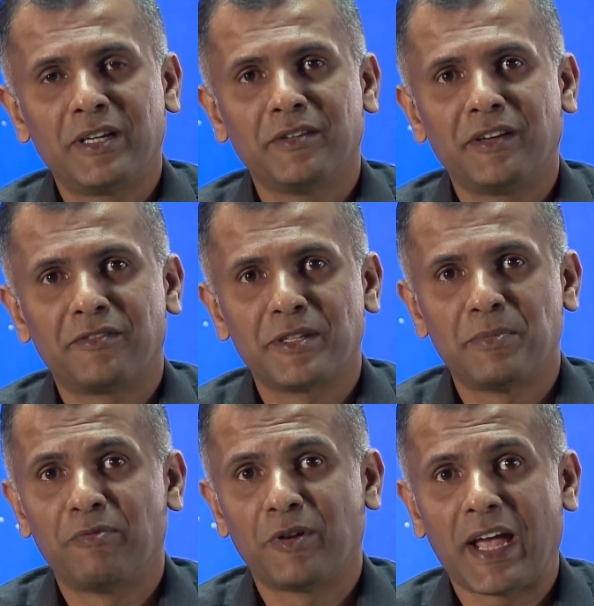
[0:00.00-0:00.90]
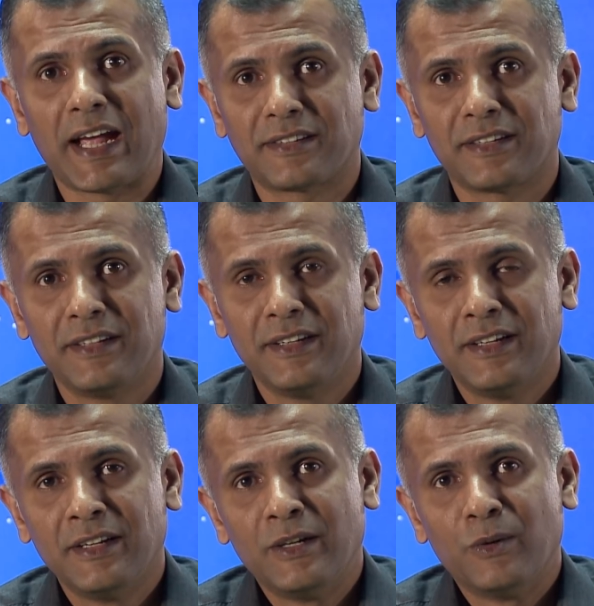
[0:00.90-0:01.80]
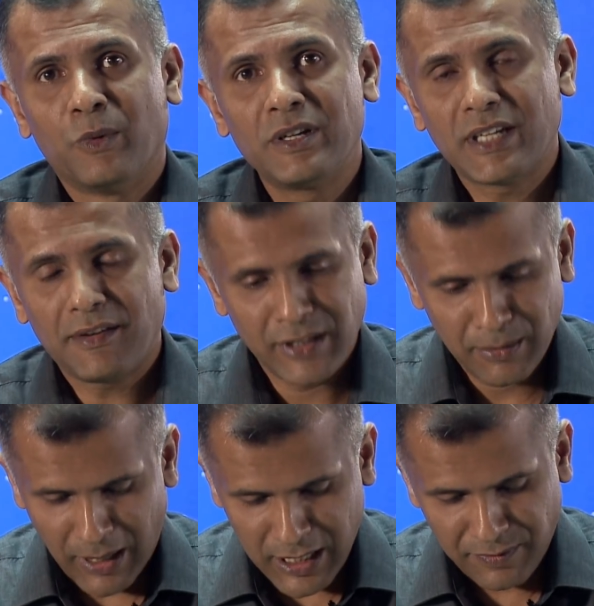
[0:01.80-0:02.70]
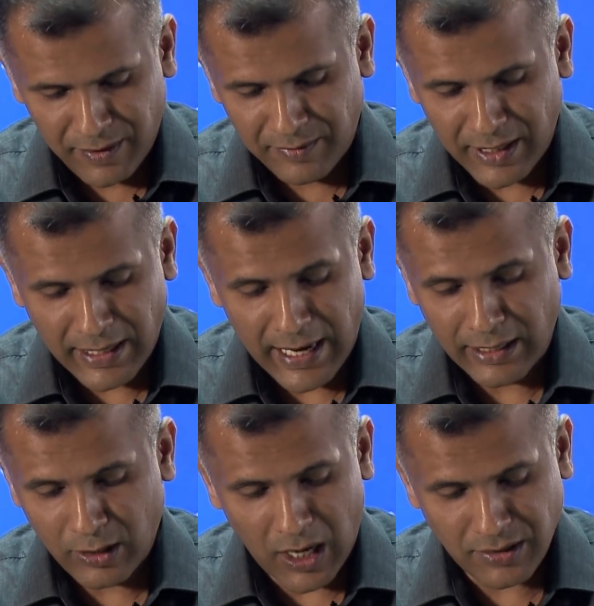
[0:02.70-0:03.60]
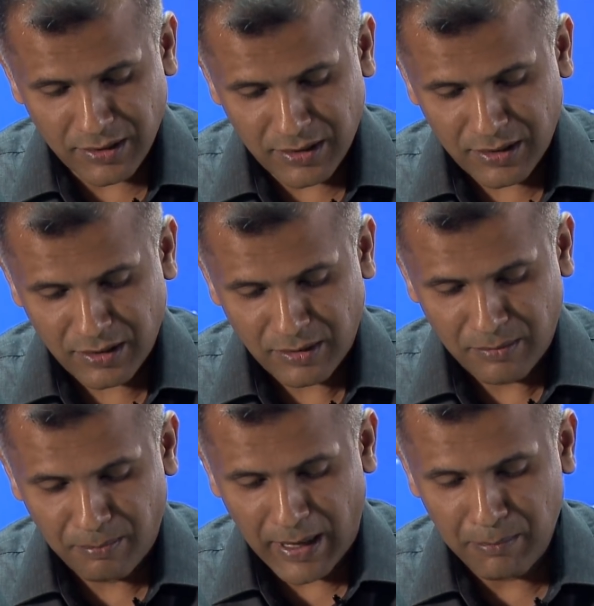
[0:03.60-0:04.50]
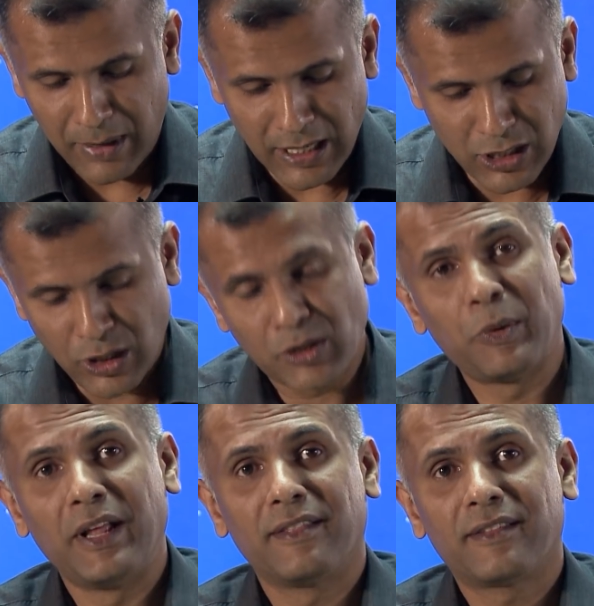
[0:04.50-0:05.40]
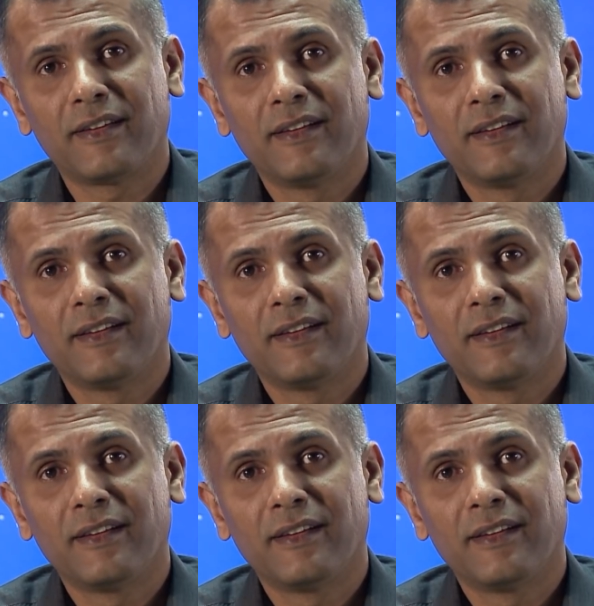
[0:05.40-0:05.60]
your entries before that. Once after the March 5th deadline crosses, by March the 12th,